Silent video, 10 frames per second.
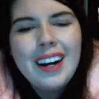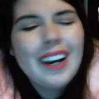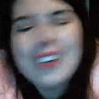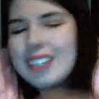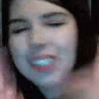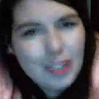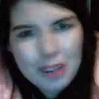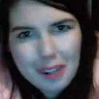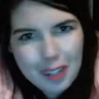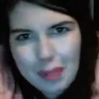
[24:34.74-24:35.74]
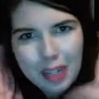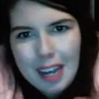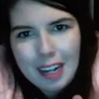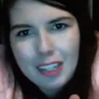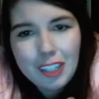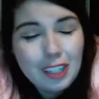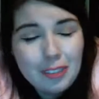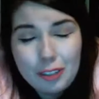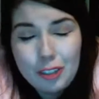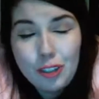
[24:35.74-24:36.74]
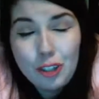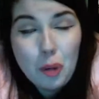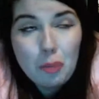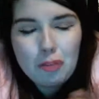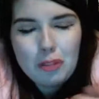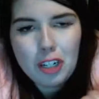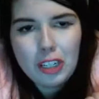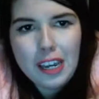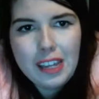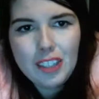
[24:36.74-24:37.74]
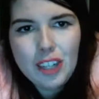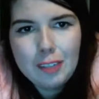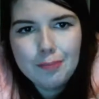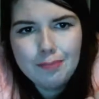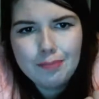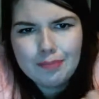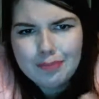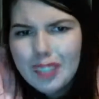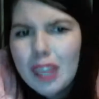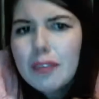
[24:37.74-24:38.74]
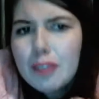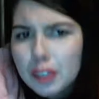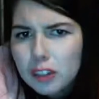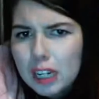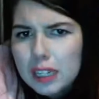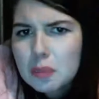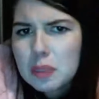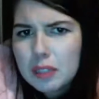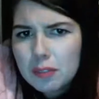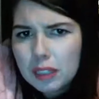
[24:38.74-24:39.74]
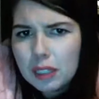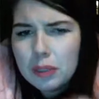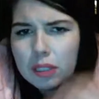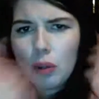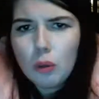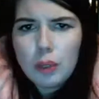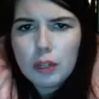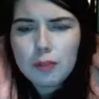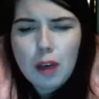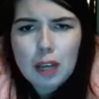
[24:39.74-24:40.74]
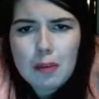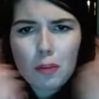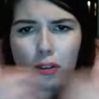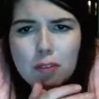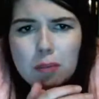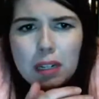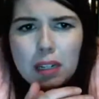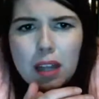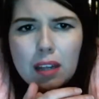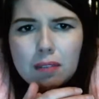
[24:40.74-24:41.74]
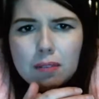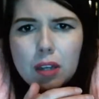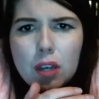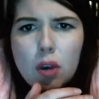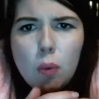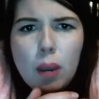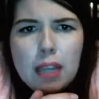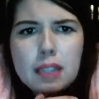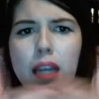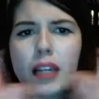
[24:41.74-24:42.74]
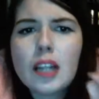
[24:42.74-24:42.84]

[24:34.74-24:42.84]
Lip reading: I already knew I wanted to be an actor. I was doomed from an early age. 5th grade specifically was a whole weird foggy memory for me in a lot of ways.